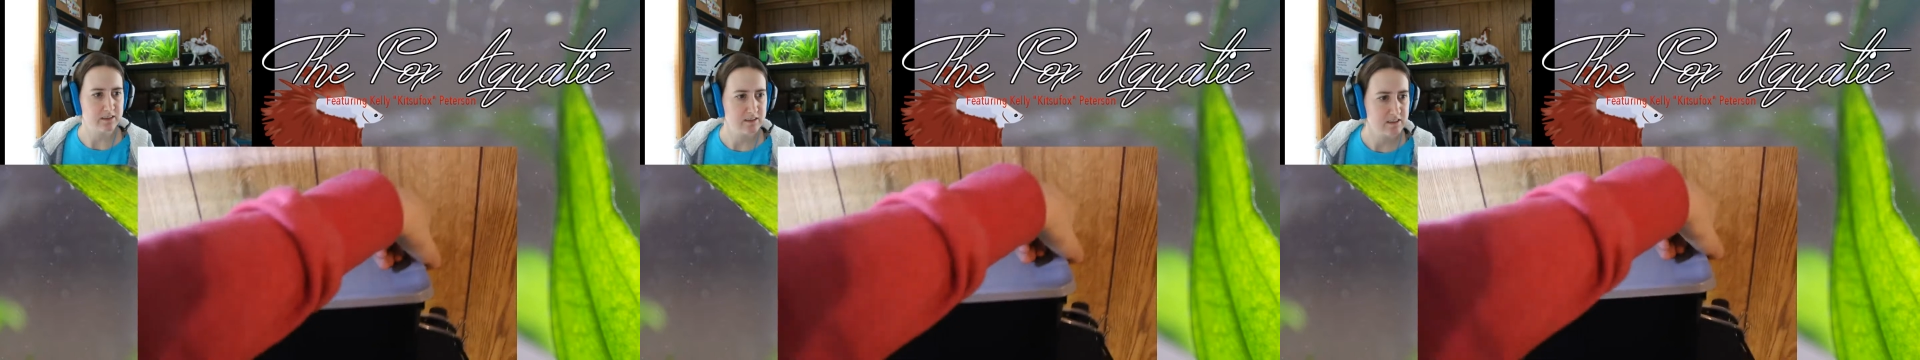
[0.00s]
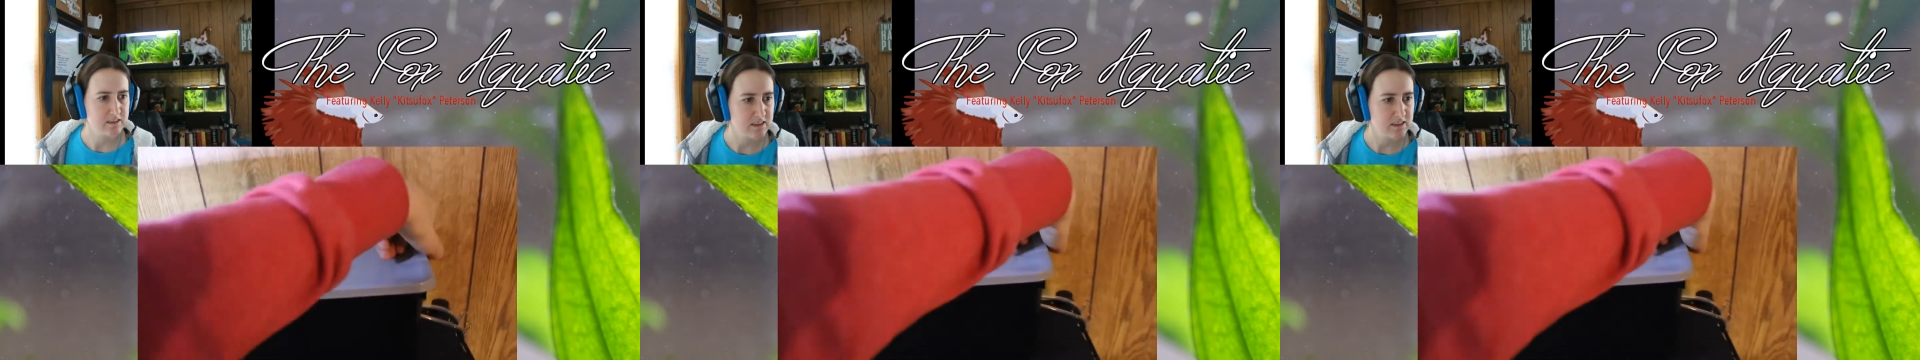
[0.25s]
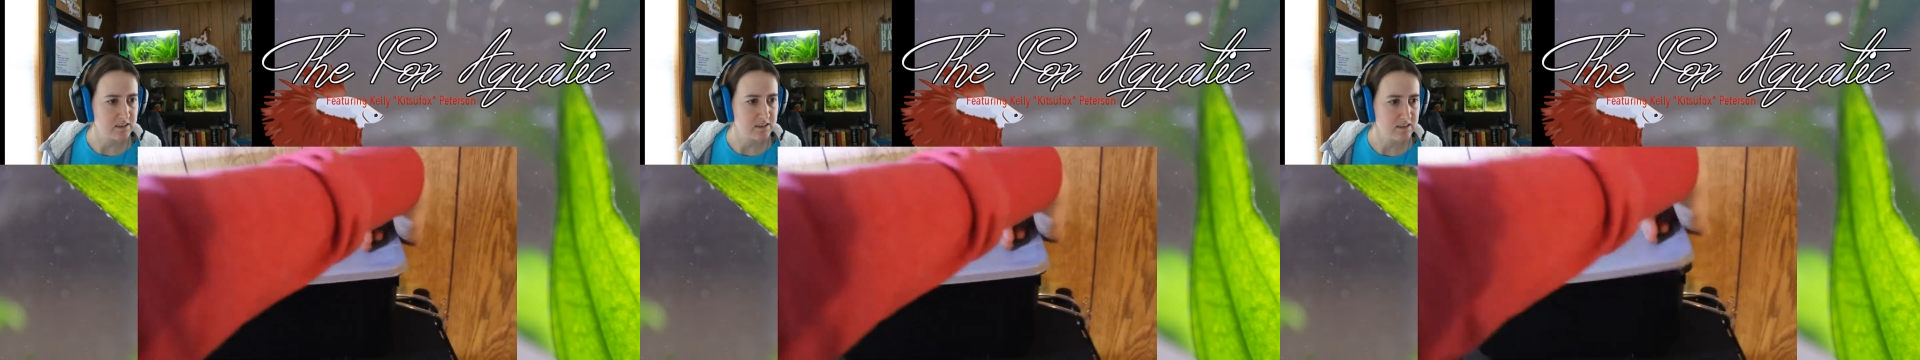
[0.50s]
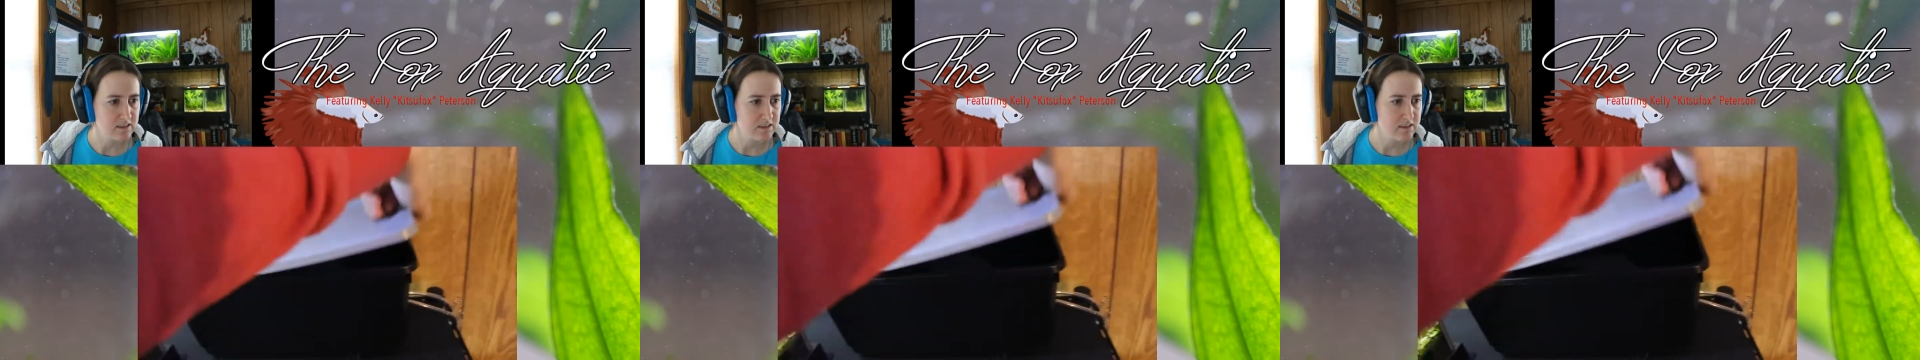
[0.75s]

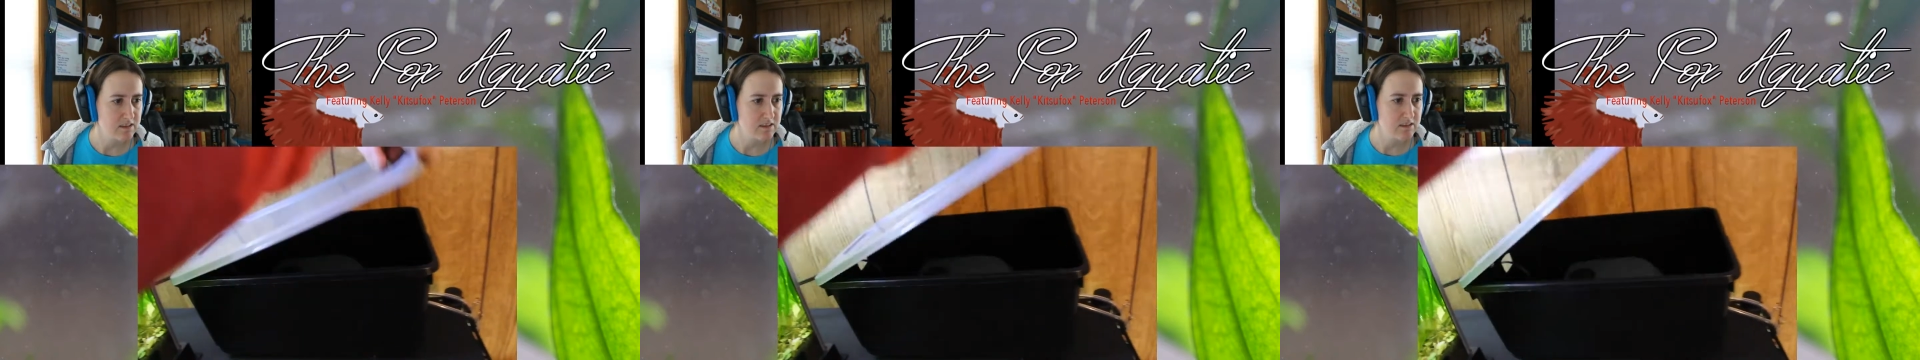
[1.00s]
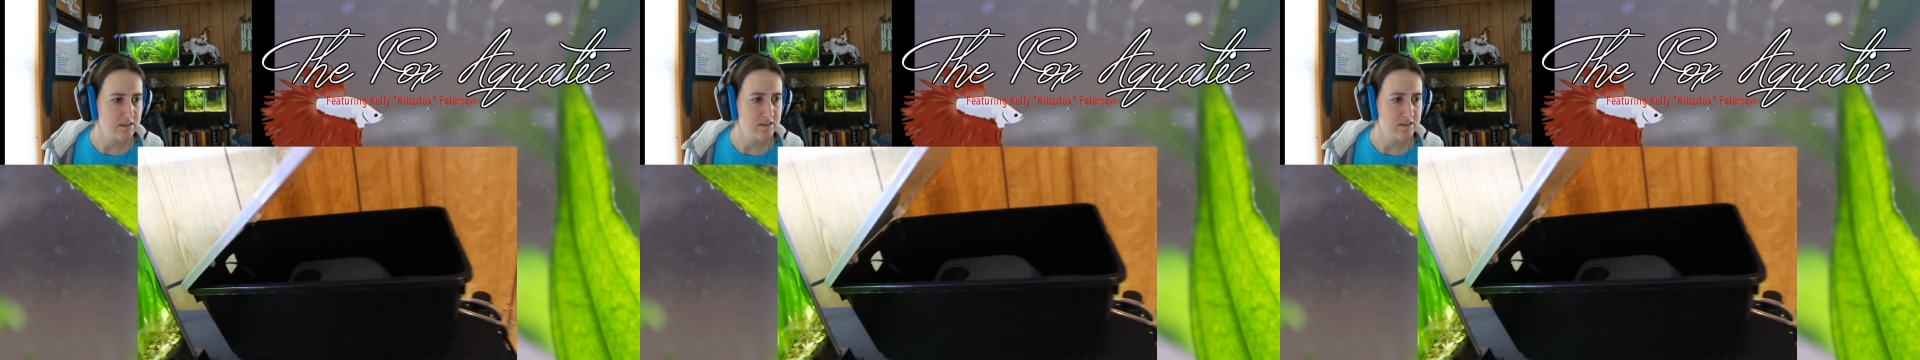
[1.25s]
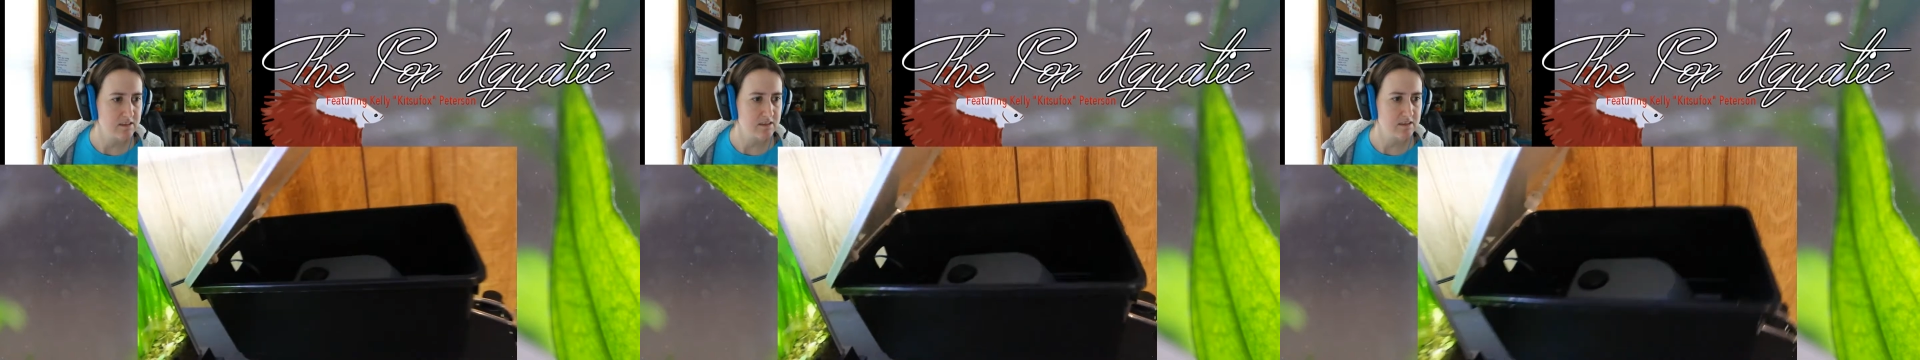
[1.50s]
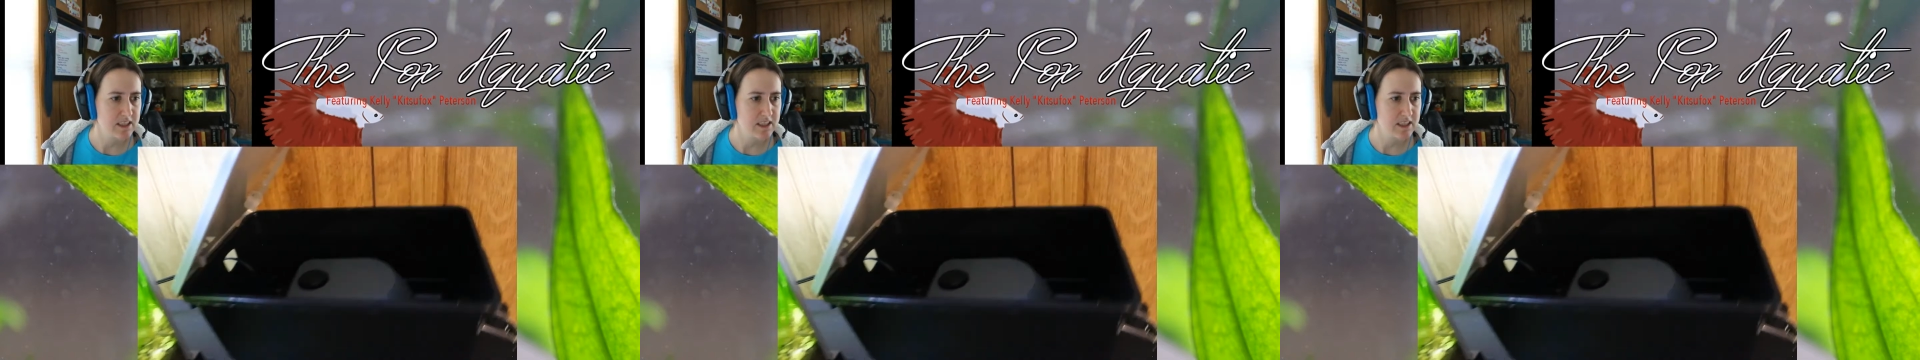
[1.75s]
because
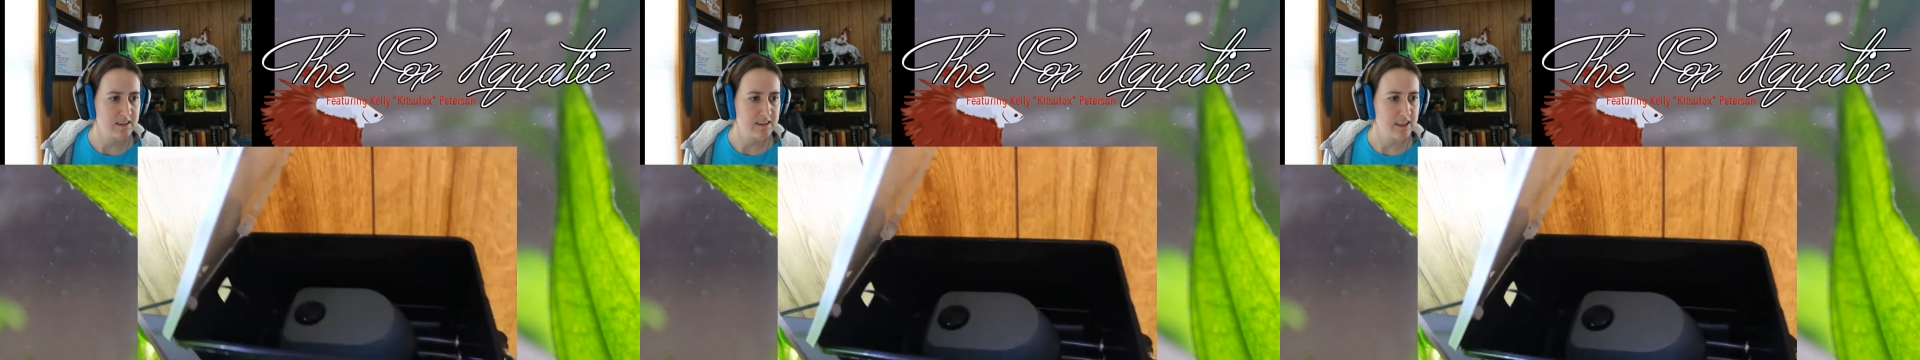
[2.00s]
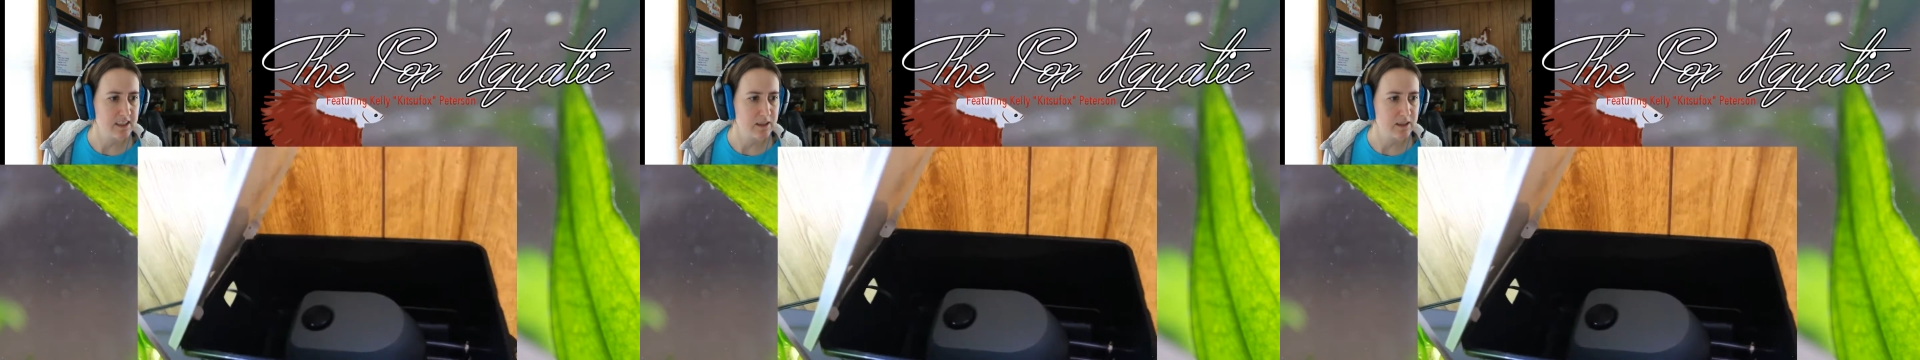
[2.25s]
that is not